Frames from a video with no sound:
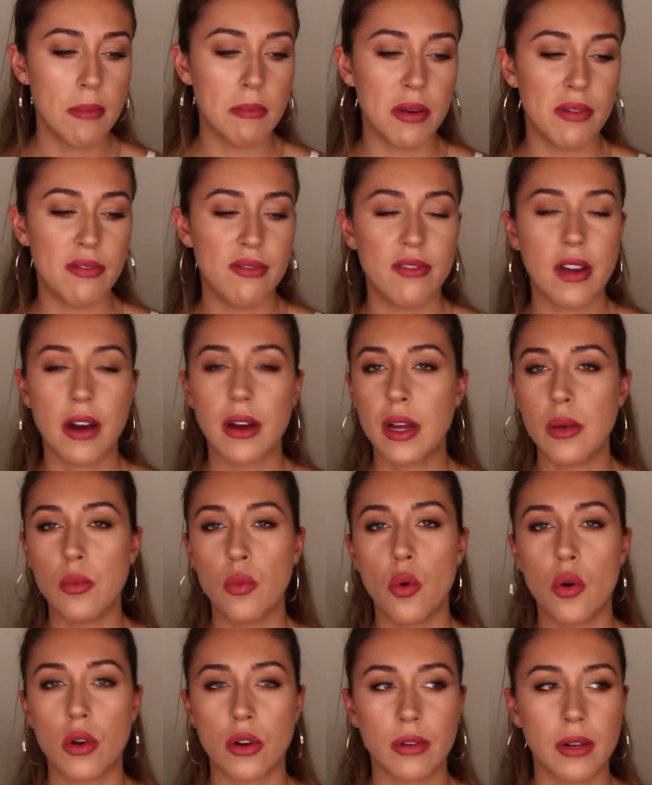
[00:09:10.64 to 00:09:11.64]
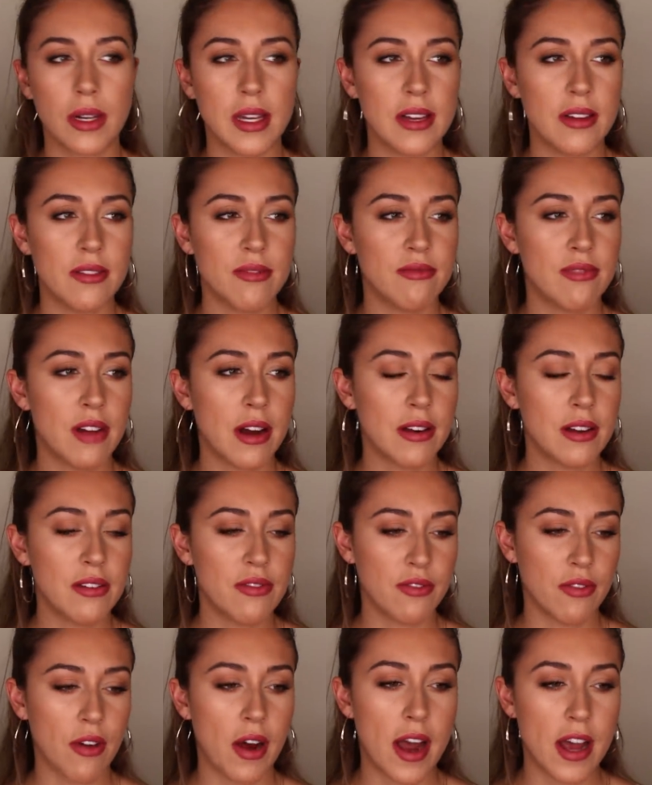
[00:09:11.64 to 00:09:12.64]
but very watery, very
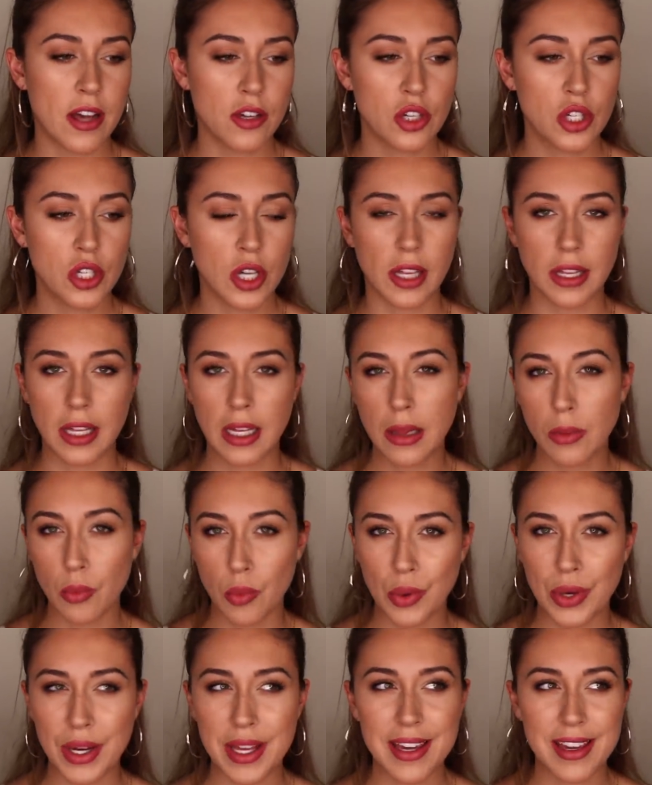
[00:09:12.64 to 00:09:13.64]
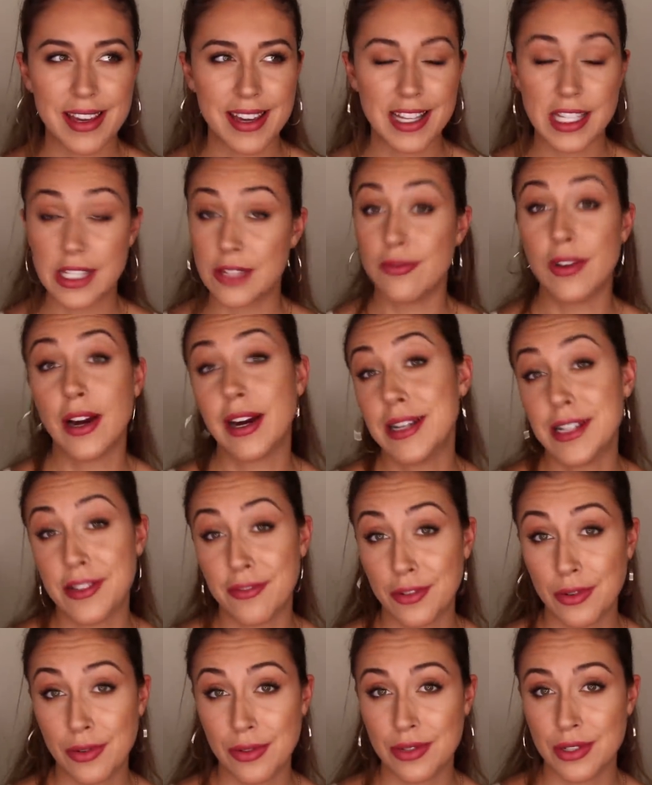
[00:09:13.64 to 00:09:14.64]
fresh, a little woody. It's very
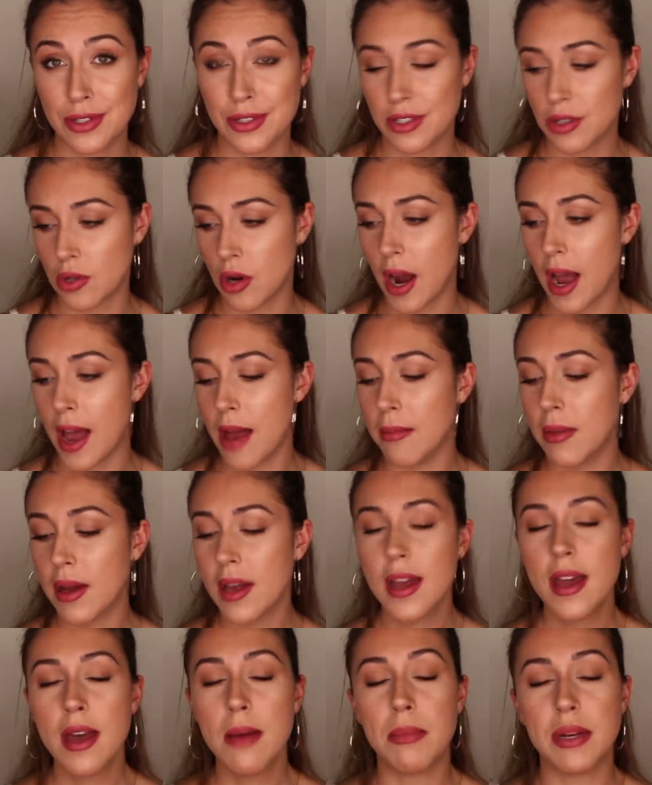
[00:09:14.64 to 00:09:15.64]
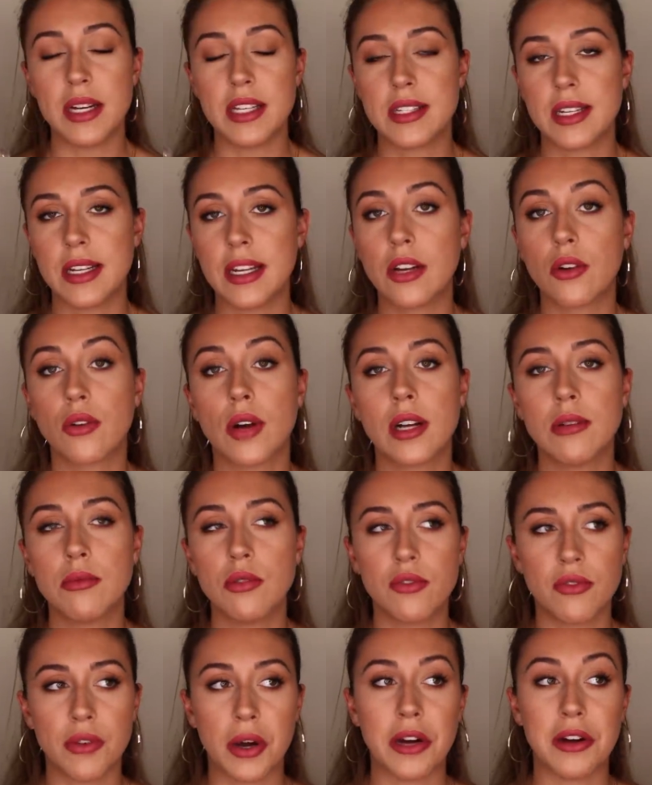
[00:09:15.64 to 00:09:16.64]
difficult to describe, but it's an
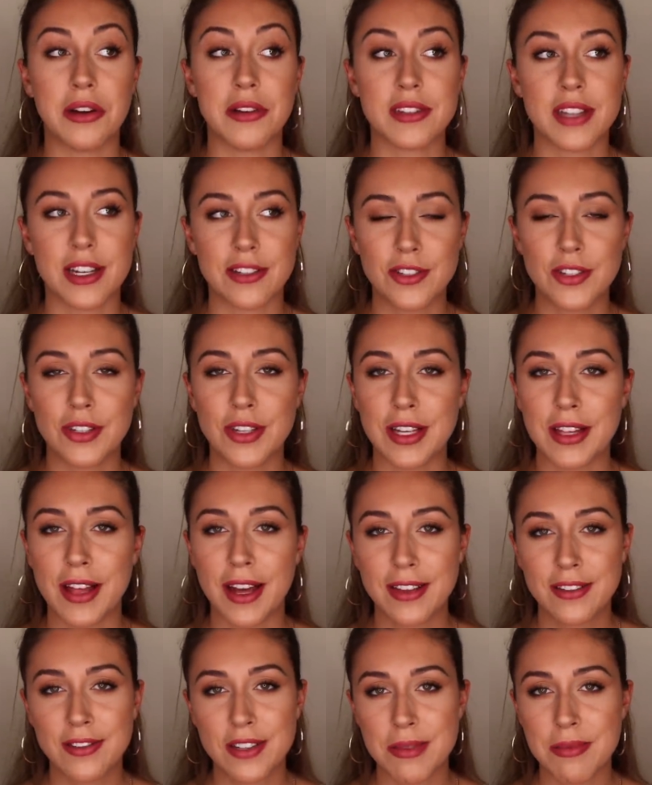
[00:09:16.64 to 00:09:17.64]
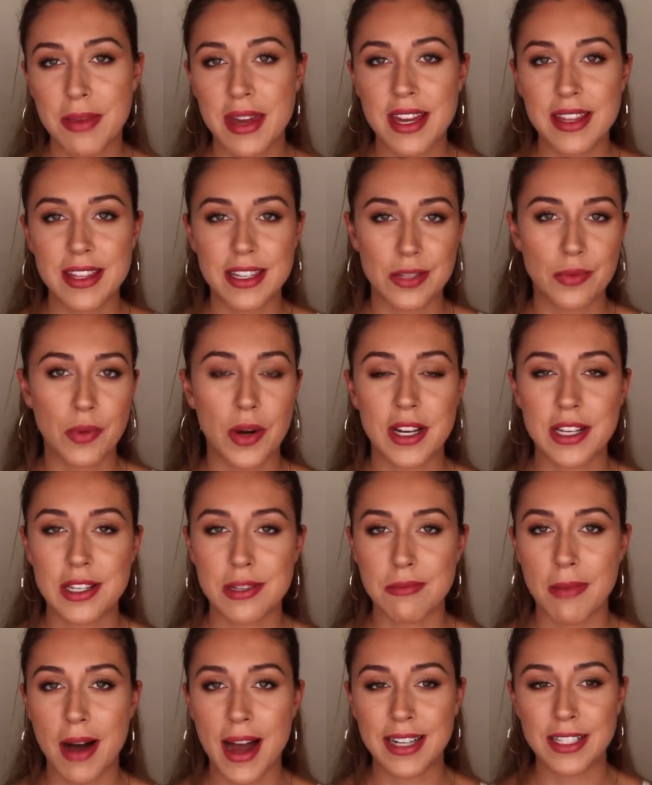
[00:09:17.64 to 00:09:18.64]
incredible fragrance actually. Like to me, this one
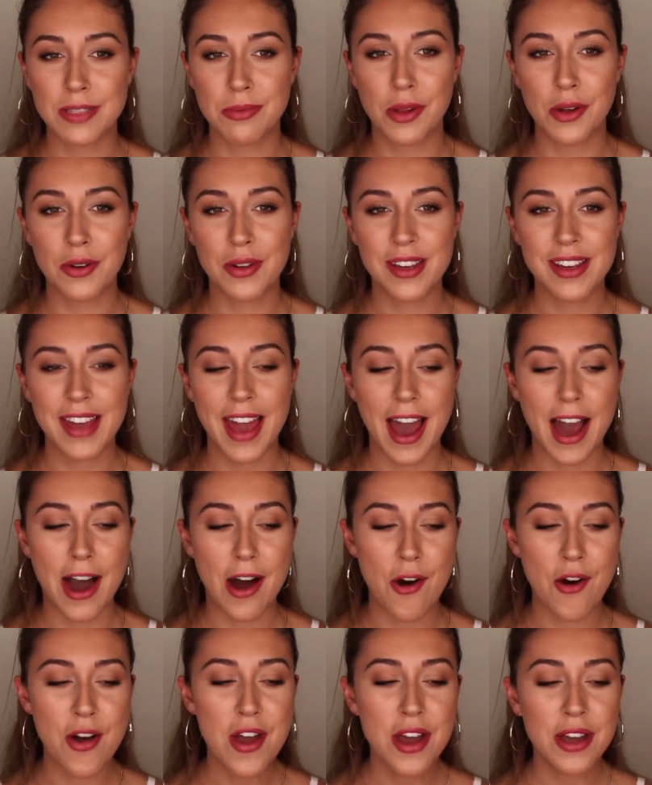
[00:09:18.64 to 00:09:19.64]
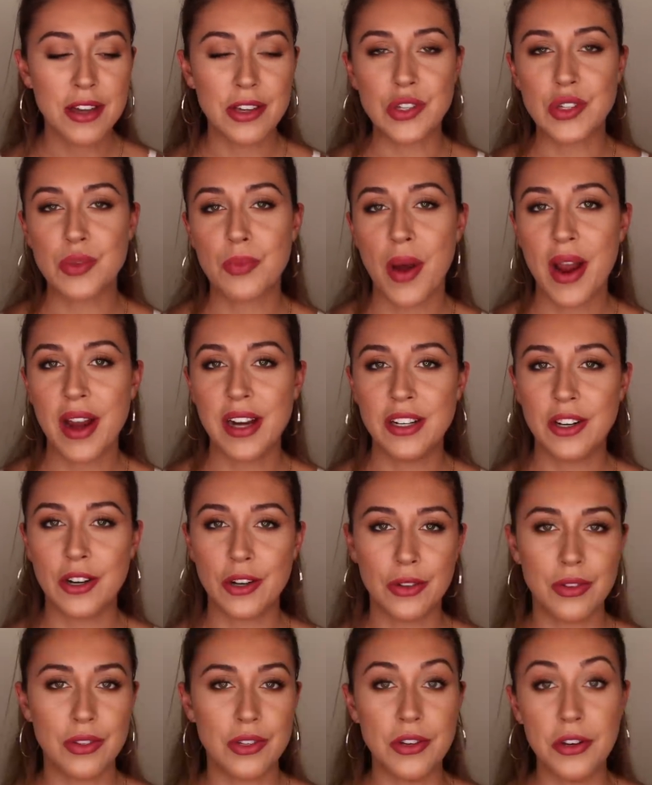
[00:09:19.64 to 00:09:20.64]
is mind-blowing how you spray it
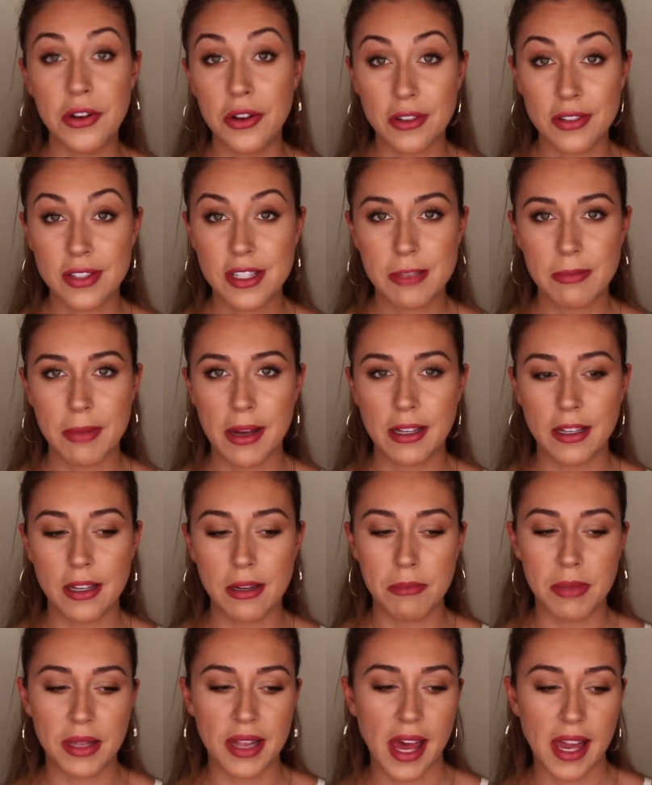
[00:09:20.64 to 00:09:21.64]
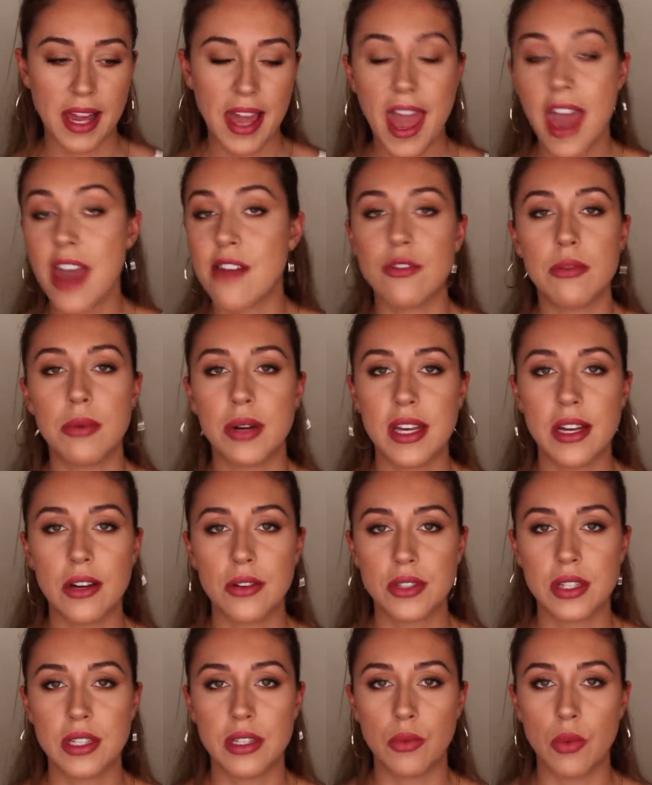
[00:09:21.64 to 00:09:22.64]
on, you don't smell it, but like everybody
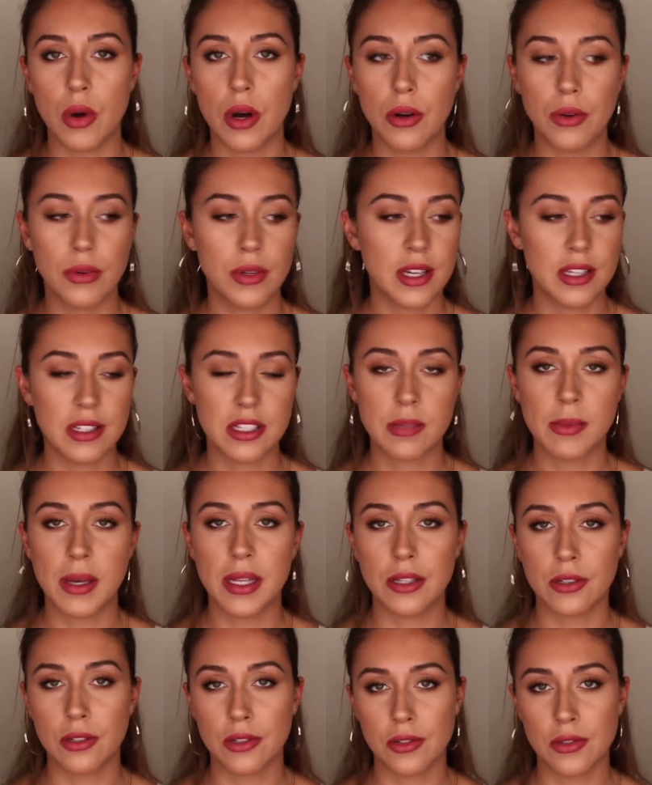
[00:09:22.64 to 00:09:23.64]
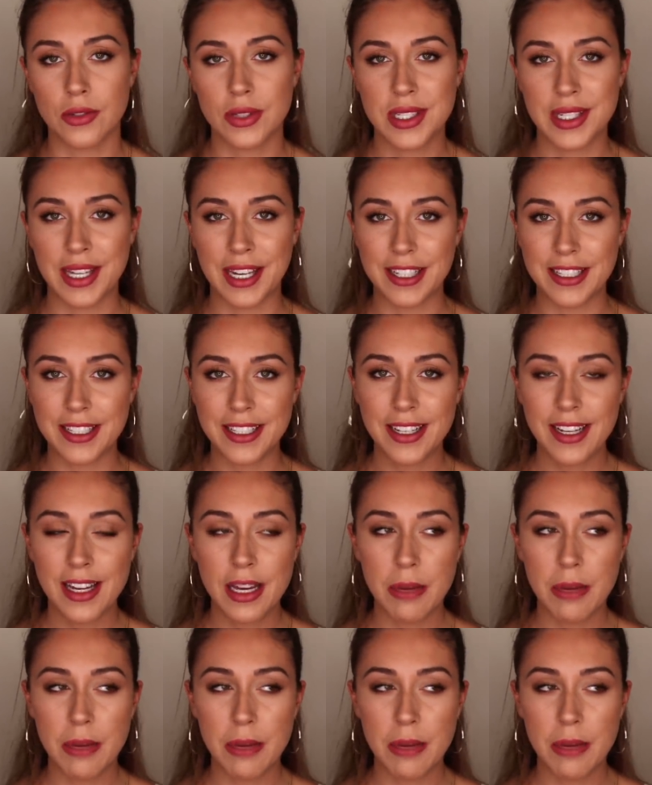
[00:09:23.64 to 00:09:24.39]
else in the world can smell it on your skin,